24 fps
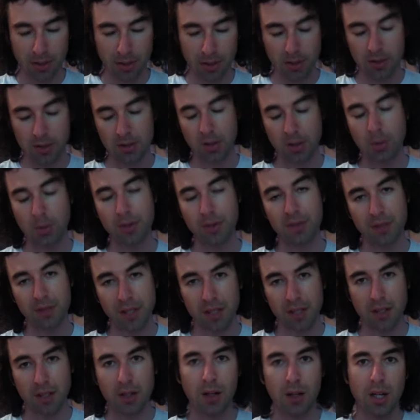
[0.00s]
So with
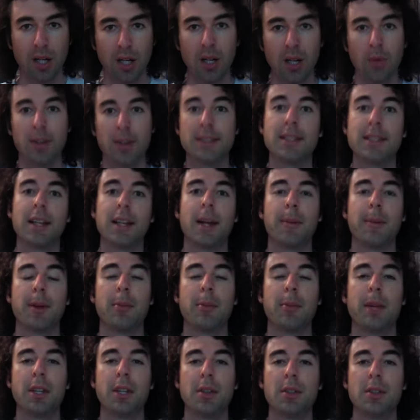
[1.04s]
video, once again, I'm going to
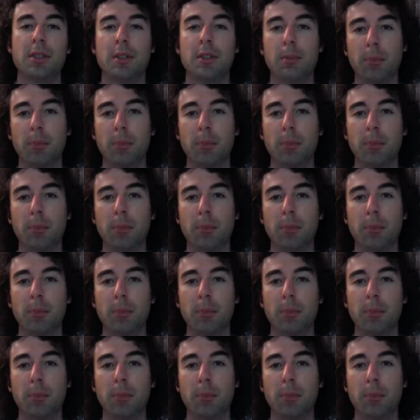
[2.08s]
make use of